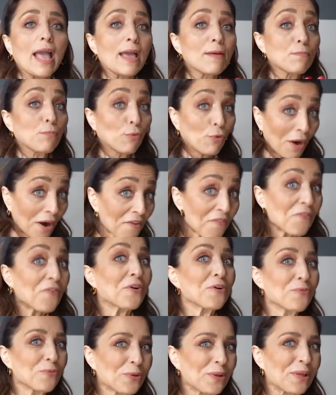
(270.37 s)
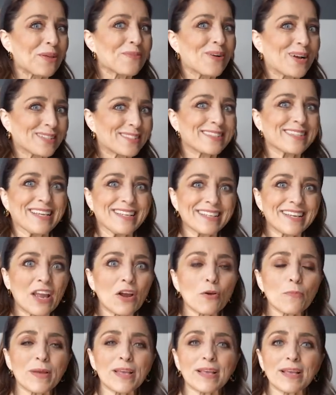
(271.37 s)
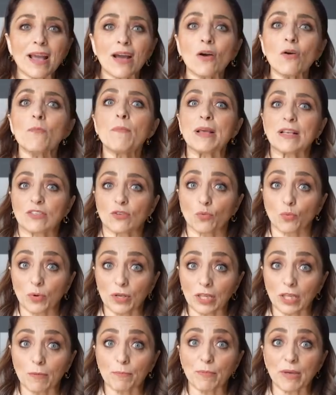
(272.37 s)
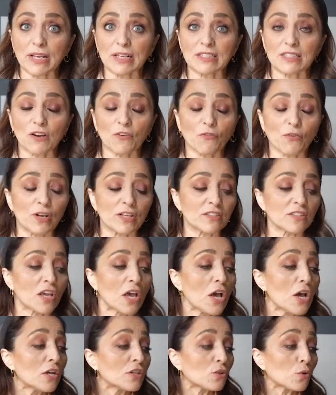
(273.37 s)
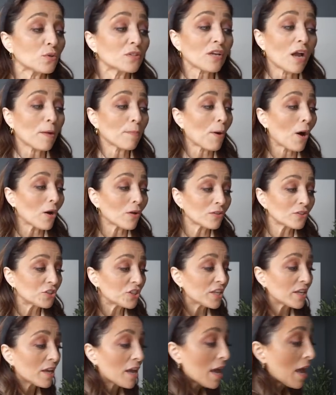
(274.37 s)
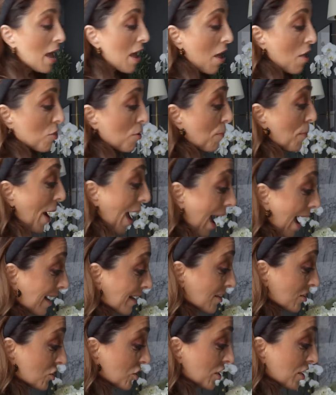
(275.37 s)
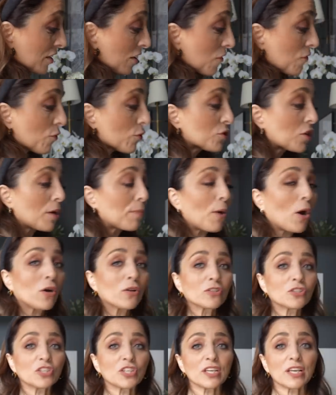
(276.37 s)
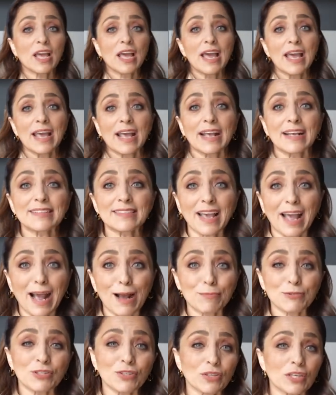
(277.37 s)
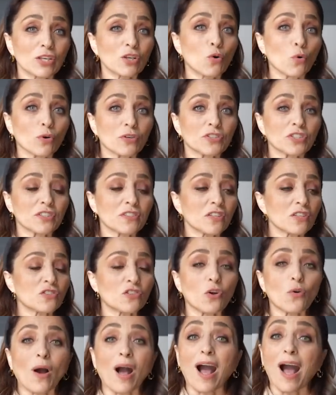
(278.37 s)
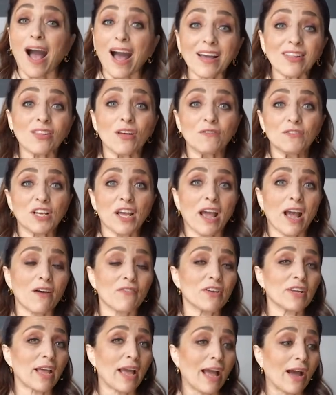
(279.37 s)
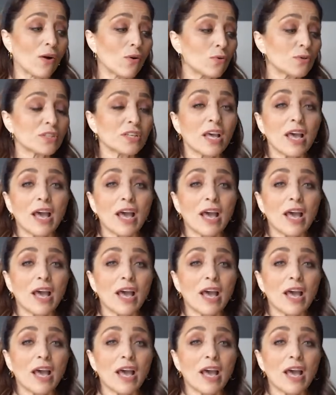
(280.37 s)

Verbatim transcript: and preferably my skincare being out makes a really big difference. So with typology, the packaging for typology is absolutely gorgeous. So I love to have it out.